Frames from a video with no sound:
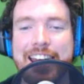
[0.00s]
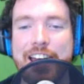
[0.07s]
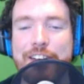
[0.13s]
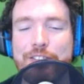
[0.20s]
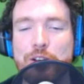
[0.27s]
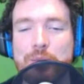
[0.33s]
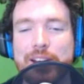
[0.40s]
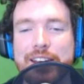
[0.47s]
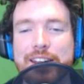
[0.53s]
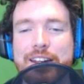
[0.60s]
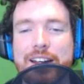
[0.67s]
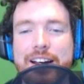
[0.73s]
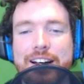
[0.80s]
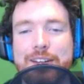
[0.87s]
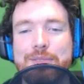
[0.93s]
And
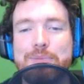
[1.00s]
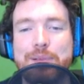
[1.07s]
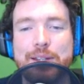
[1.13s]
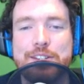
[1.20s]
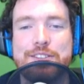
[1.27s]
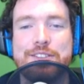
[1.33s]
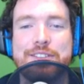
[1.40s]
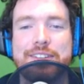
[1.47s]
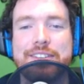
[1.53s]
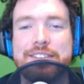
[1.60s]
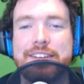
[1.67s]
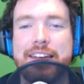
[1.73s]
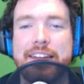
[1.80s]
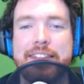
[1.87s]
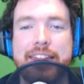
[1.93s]
everybody, please
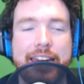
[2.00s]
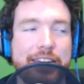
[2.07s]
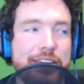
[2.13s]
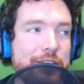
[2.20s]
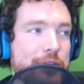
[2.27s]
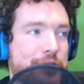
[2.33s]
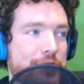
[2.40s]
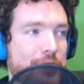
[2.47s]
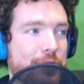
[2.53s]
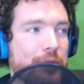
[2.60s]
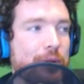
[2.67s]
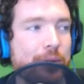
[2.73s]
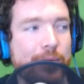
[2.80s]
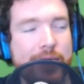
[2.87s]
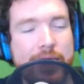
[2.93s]
say thank you
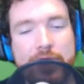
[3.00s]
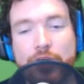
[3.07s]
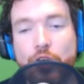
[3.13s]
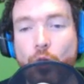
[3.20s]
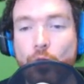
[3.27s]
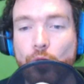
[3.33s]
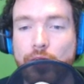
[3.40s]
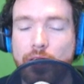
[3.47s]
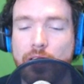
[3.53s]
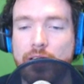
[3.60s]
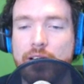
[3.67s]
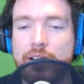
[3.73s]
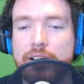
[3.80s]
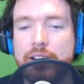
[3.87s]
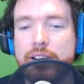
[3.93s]
to
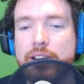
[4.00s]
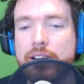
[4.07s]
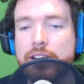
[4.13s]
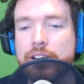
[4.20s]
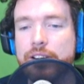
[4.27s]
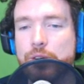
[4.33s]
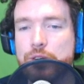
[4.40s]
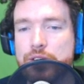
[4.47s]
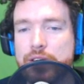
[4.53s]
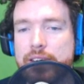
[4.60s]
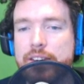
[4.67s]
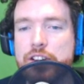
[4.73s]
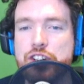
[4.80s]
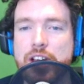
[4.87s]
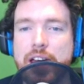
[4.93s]
Goldheart, who's
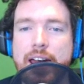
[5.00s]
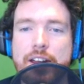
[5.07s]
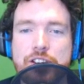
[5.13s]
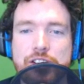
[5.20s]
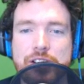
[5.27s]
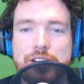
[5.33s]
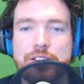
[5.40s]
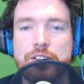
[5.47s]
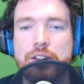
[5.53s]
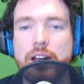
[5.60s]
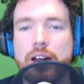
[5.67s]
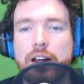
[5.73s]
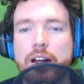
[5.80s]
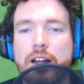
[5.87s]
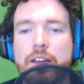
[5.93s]
in the chat. She's
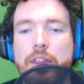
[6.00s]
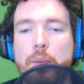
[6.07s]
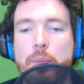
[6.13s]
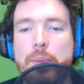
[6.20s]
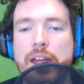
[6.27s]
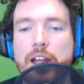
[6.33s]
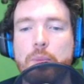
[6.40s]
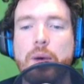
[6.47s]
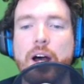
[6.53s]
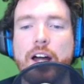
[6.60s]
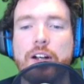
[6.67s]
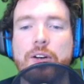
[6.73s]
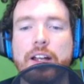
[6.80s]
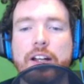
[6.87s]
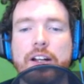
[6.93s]
the main
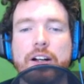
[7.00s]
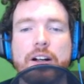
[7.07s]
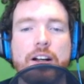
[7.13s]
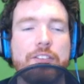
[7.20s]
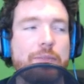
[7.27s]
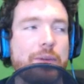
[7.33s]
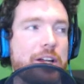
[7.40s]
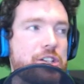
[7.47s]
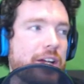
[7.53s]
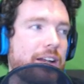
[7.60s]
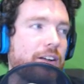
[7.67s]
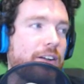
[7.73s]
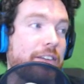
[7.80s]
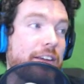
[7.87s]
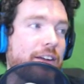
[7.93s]
moderator of my
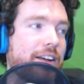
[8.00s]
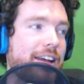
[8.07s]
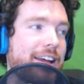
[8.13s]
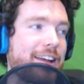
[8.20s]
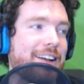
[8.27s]
channel,